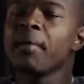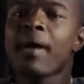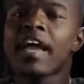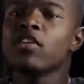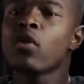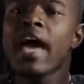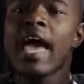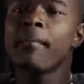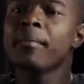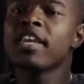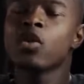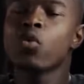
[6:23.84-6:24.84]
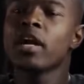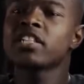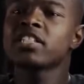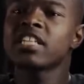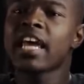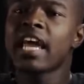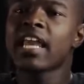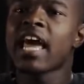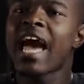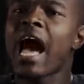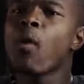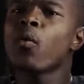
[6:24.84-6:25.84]
Yeah, my, you know, I had many questions
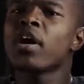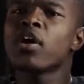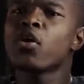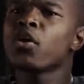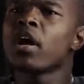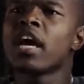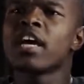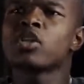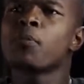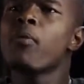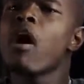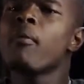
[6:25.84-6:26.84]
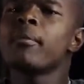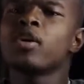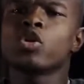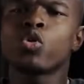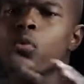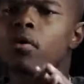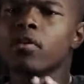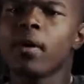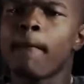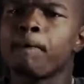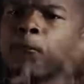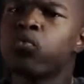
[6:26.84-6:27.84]
and I would hear, depart me, shoo,
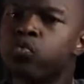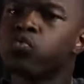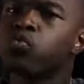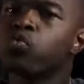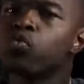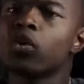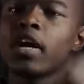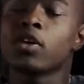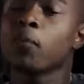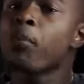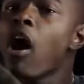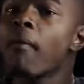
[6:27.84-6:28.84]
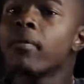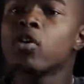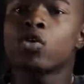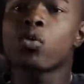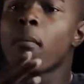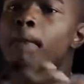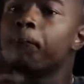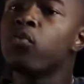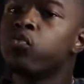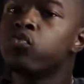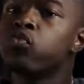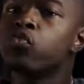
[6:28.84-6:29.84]
boo, depart me, shoo,
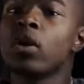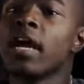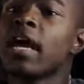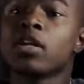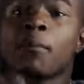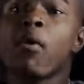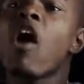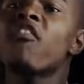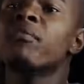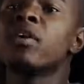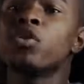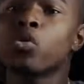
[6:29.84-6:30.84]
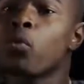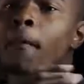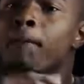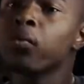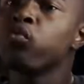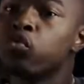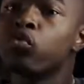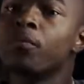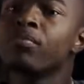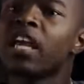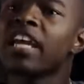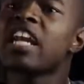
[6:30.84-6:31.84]
boo, depart from me, shoo,
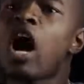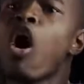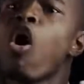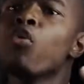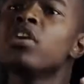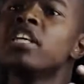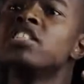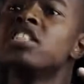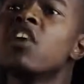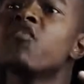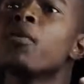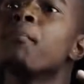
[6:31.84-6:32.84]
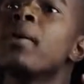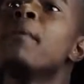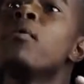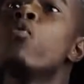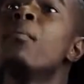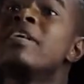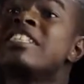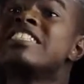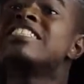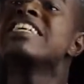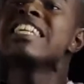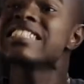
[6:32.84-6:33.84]
boo. And all these different people will
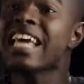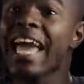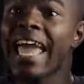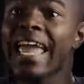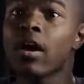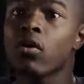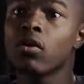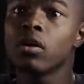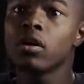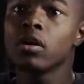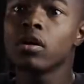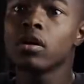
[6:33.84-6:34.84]
be sent to hell.